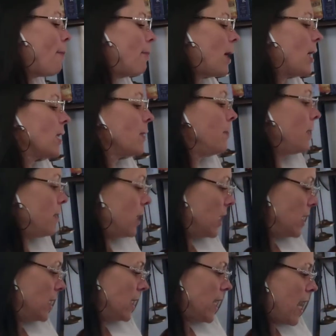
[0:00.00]
Bottom of
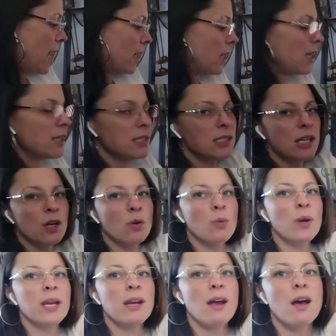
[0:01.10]
the deck is the
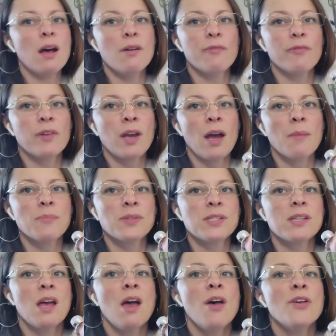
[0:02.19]
Queen of Cups.
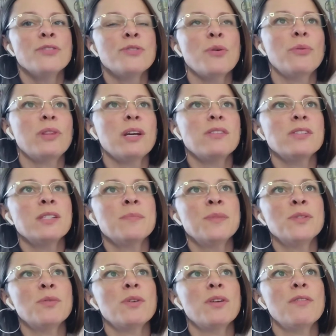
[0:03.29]
So there's some
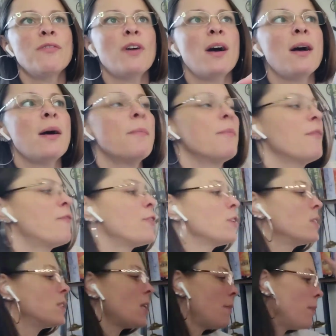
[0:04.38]
sort of, for
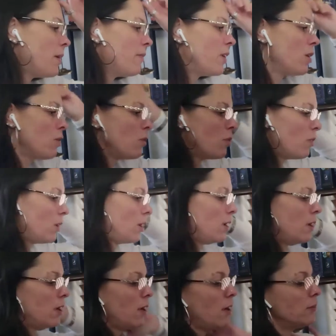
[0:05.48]
some of you,
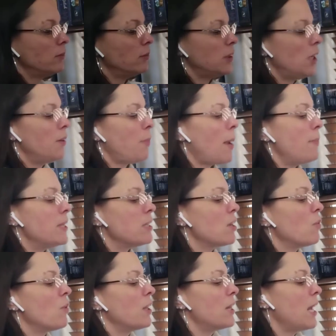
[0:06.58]
you might be
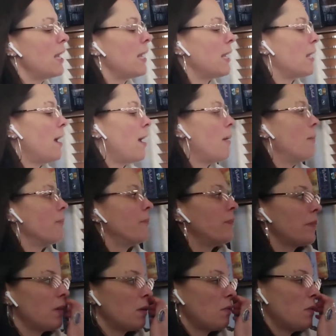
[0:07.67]
dealing with a,
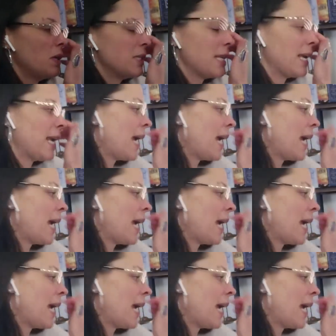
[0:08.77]
what is it,